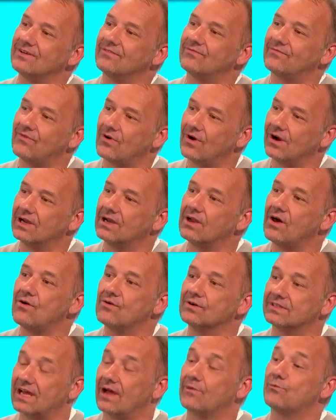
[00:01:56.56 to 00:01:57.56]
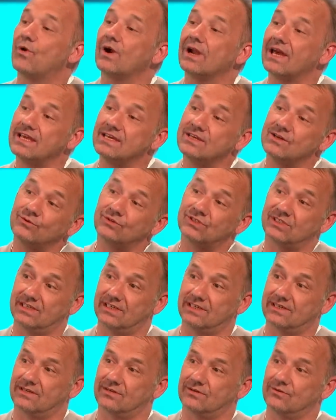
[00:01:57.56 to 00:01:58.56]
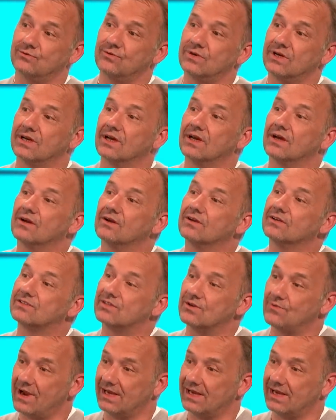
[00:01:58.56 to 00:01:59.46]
it for a long time. What I used to do to